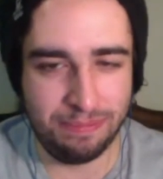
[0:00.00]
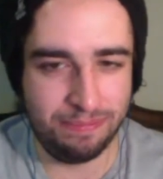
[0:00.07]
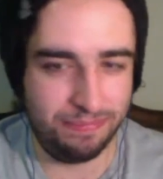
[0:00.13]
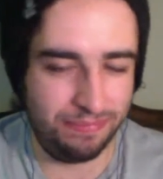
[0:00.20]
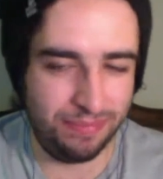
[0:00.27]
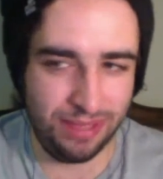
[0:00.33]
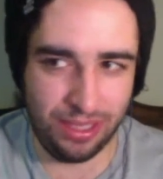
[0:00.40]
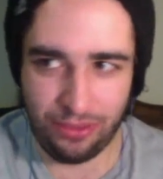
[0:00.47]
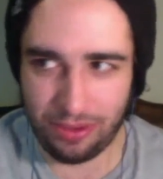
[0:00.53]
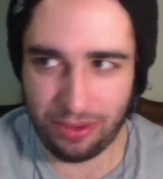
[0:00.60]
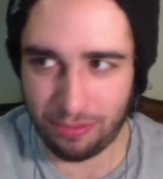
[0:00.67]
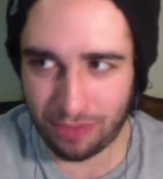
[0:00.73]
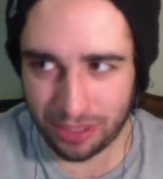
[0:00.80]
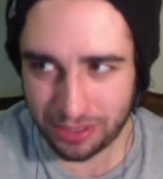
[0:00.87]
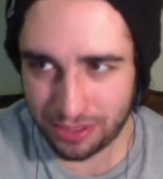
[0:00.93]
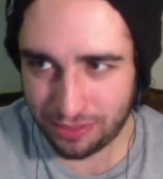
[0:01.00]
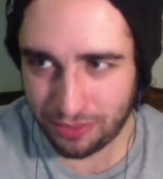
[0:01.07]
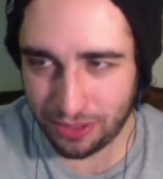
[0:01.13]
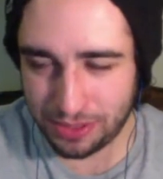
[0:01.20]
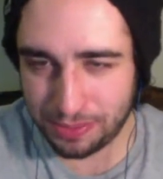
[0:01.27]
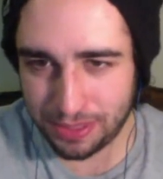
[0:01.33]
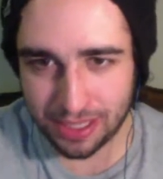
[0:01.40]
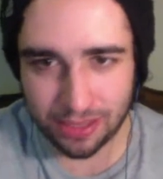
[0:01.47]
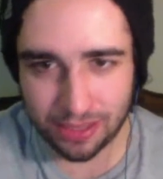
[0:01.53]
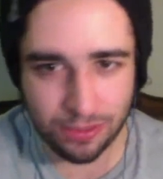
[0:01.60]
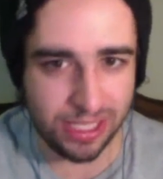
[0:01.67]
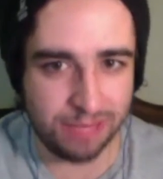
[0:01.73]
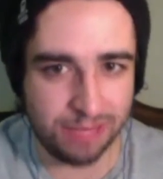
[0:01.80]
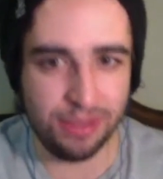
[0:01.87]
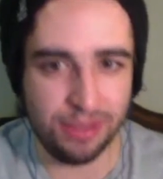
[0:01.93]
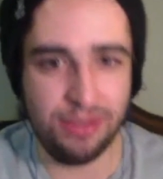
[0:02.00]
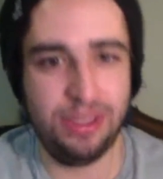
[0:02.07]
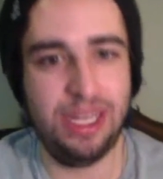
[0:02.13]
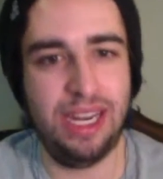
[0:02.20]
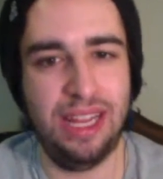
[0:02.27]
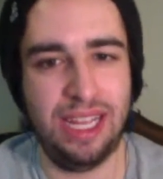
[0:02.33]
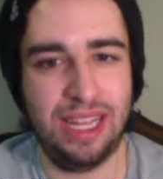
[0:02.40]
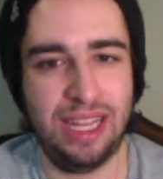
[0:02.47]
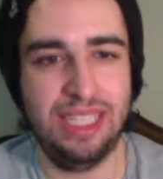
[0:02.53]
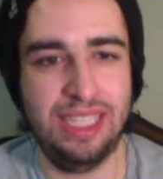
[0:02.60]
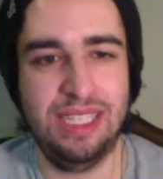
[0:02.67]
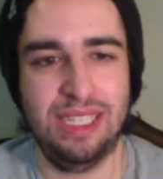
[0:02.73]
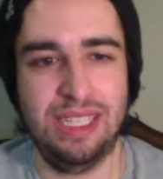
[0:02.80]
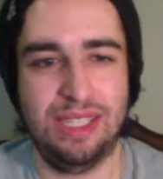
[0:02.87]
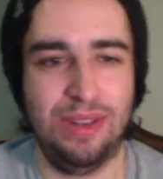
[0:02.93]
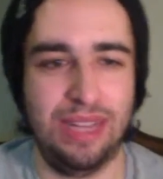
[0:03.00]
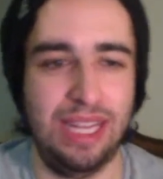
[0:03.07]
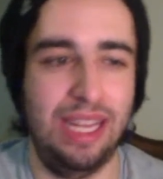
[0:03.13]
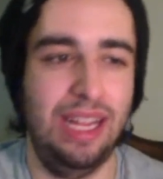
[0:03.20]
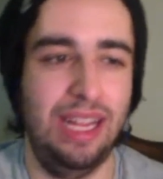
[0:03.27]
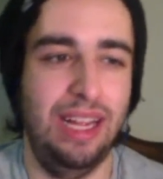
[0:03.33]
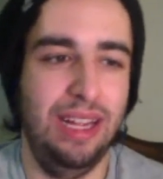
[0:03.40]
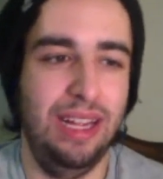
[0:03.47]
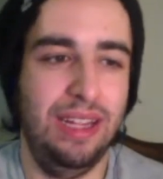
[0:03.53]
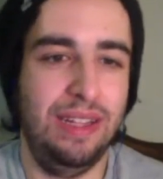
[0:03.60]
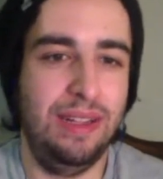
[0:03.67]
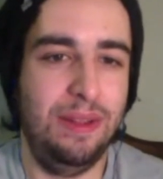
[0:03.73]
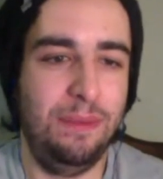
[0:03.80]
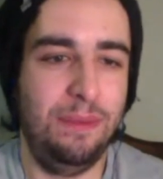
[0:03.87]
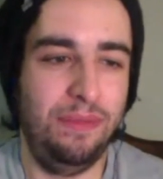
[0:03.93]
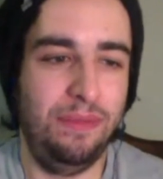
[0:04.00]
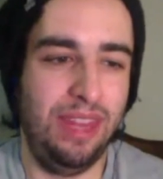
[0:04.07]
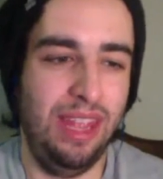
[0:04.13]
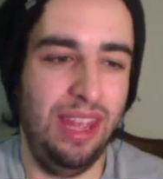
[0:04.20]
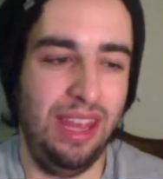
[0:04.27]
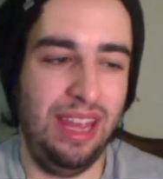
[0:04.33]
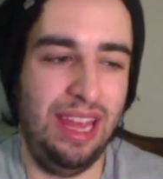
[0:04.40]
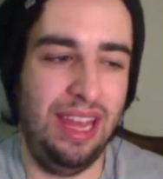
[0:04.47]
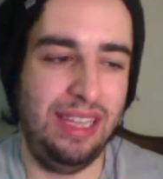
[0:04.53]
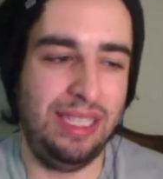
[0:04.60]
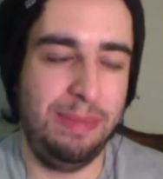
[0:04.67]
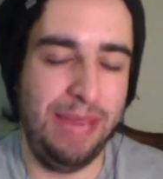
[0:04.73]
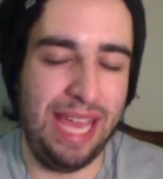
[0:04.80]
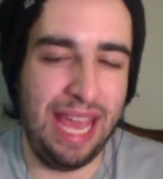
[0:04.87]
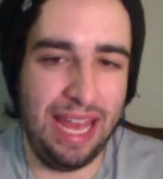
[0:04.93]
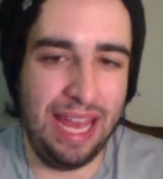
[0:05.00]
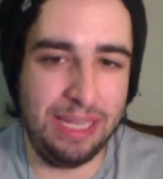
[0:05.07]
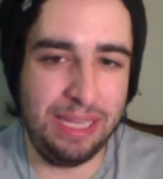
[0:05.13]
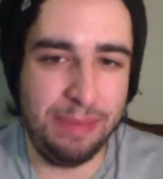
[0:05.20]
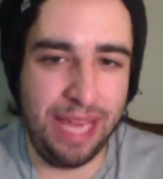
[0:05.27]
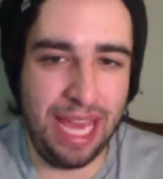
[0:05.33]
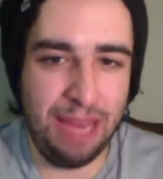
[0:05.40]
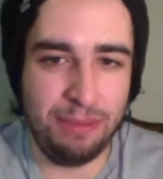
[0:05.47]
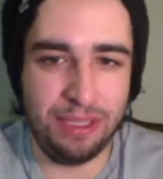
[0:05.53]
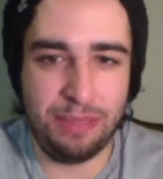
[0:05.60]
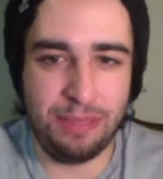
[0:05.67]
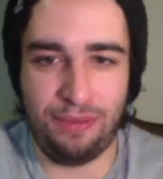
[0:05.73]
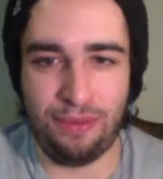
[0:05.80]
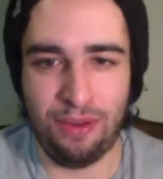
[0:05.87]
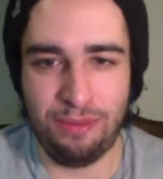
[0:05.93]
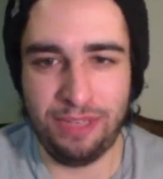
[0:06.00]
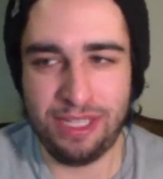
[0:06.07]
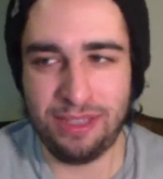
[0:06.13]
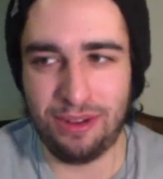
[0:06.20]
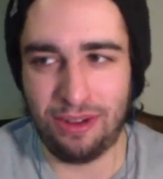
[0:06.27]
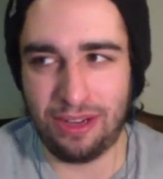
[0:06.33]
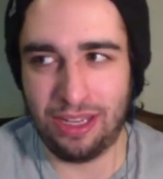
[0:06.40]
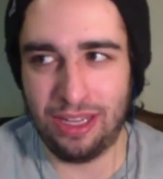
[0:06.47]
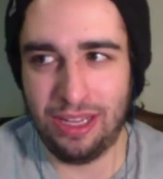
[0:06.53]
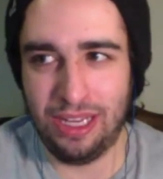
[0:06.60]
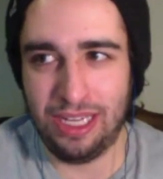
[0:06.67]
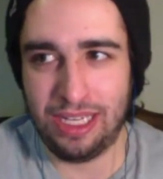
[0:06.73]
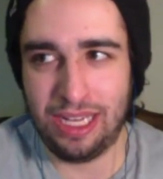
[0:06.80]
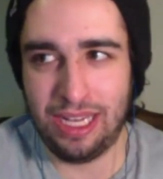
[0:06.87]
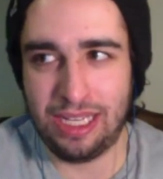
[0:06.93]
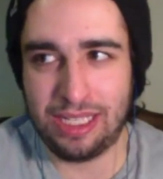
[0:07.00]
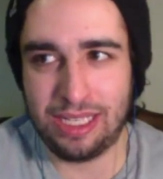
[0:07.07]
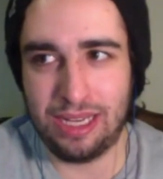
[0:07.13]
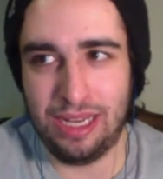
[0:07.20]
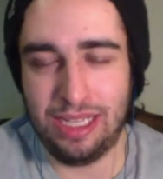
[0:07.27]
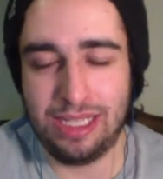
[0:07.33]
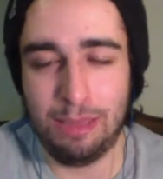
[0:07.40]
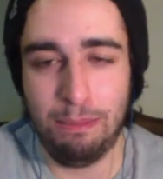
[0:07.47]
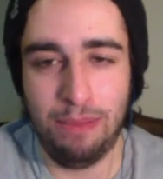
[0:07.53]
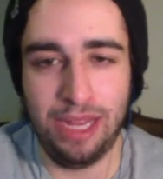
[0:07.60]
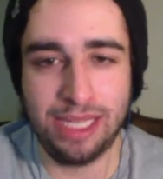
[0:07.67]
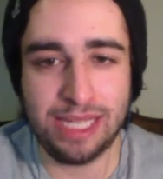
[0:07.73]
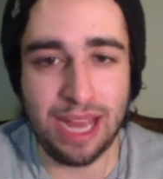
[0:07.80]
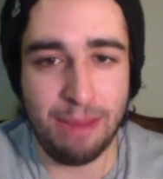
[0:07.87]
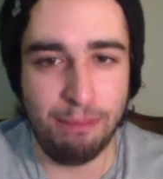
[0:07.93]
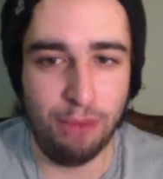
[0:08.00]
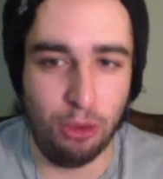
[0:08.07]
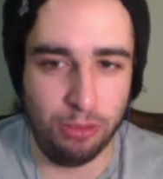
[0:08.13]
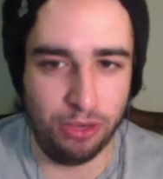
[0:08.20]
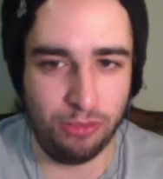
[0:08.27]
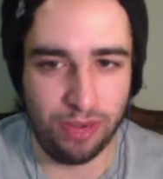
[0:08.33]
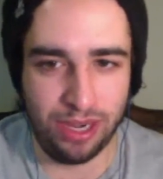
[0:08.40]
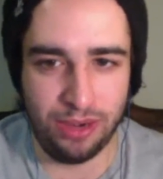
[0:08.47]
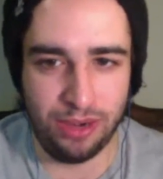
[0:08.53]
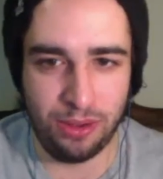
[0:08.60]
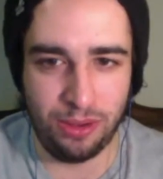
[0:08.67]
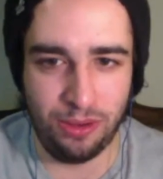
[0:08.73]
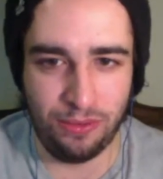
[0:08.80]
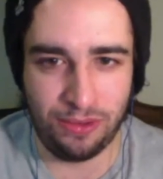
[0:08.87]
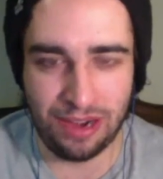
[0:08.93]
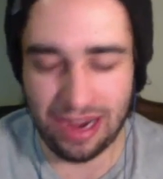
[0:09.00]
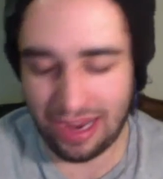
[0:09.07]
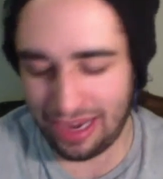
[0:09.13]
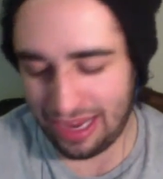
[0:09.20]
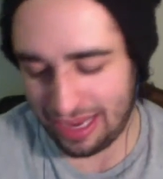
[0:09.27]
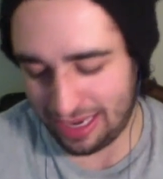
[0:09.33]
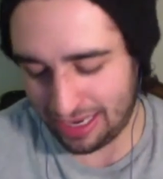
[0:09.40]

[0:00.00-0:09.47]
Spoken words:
you didn't watch The Voice, but Chris Blue did it. Like this is a song that to be able to perform this song, it's got moment written all over it. And